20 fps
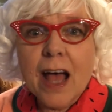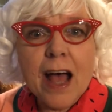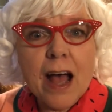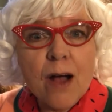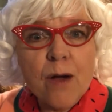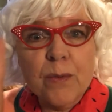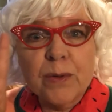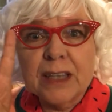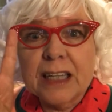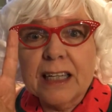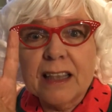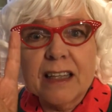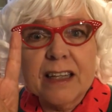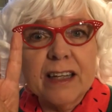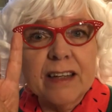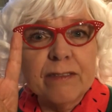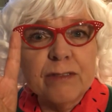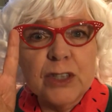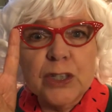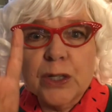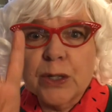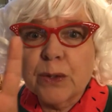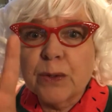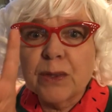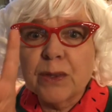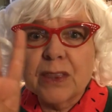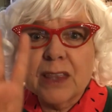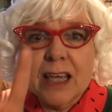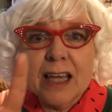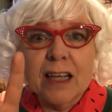I only love
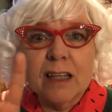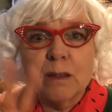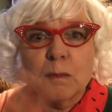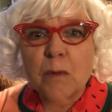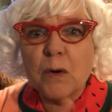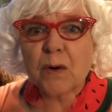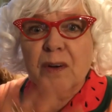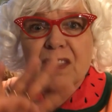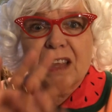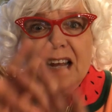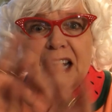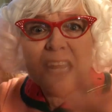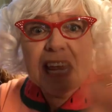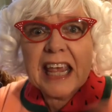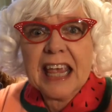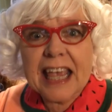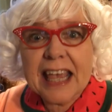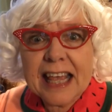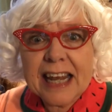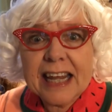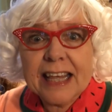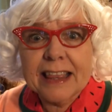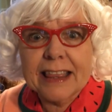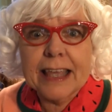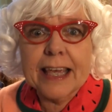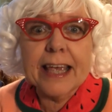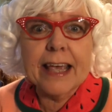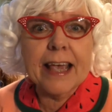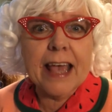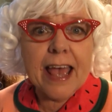two things more than
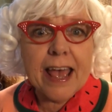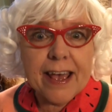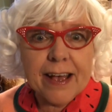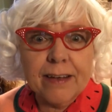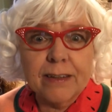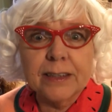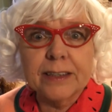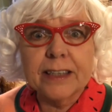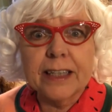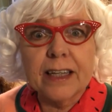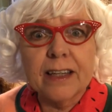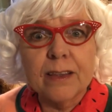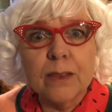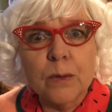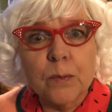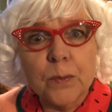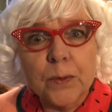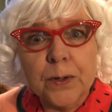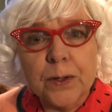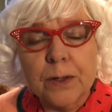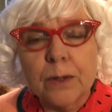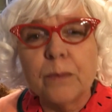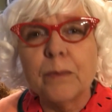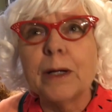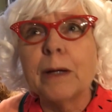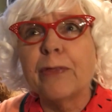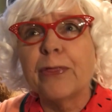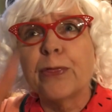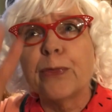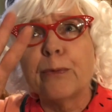anything else in the world.
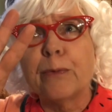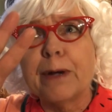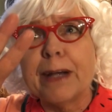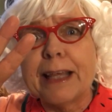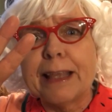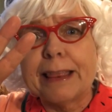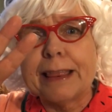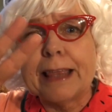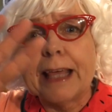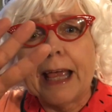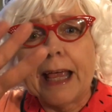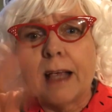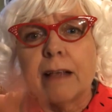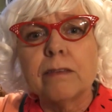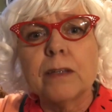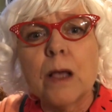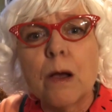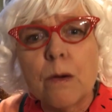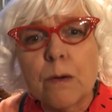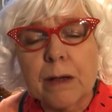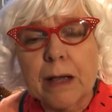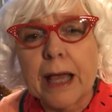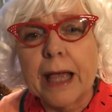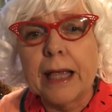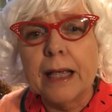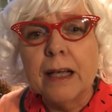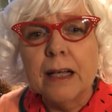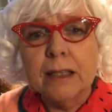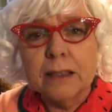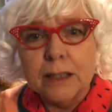Well, three things.
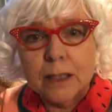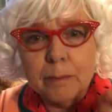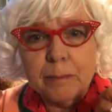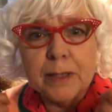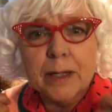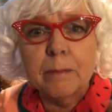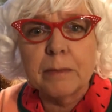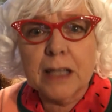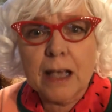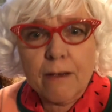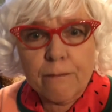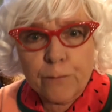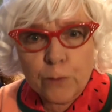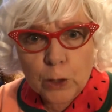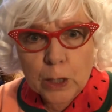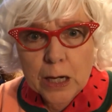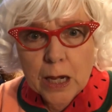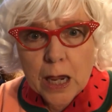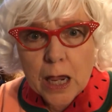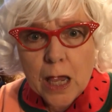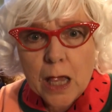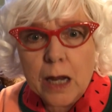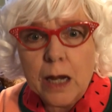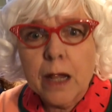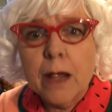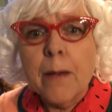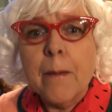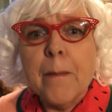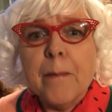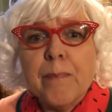Okay, sometimes I forget.
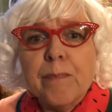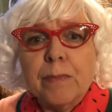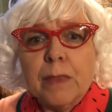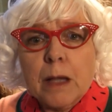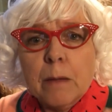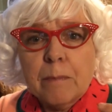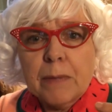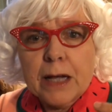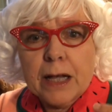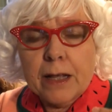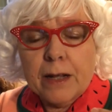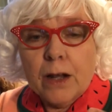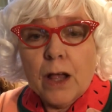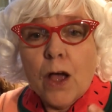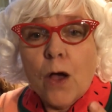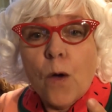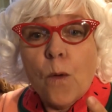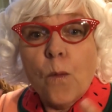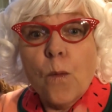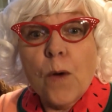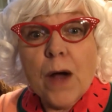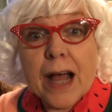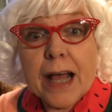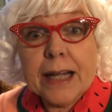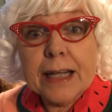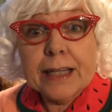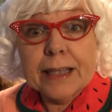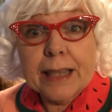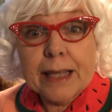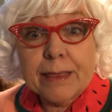But
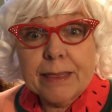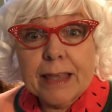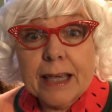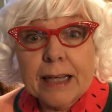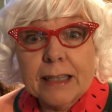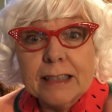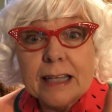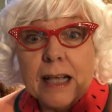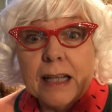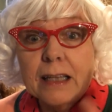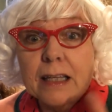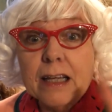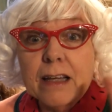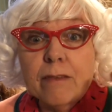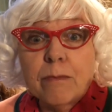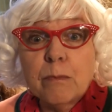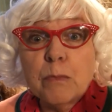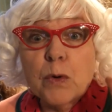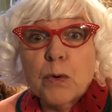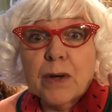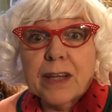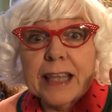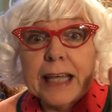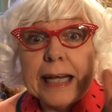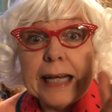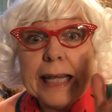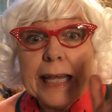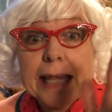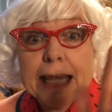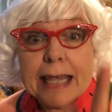one of the things I love more
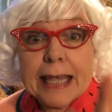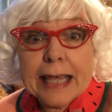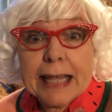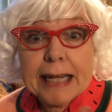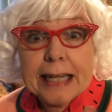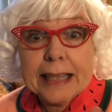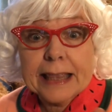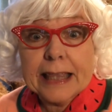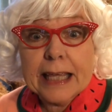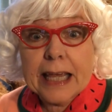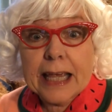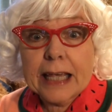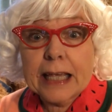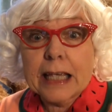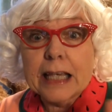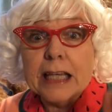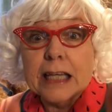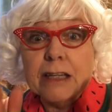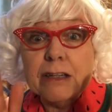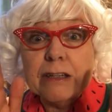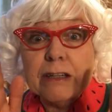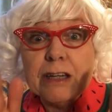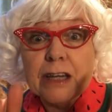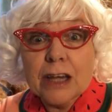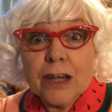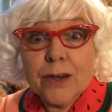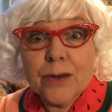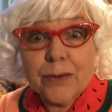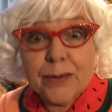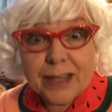than anything is
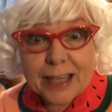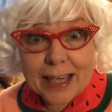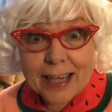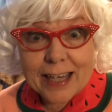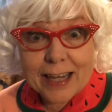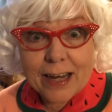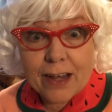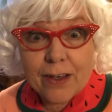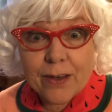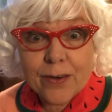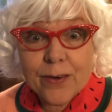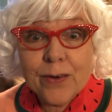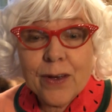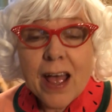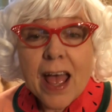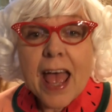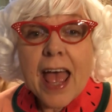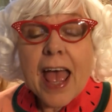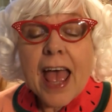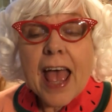you, kiddo.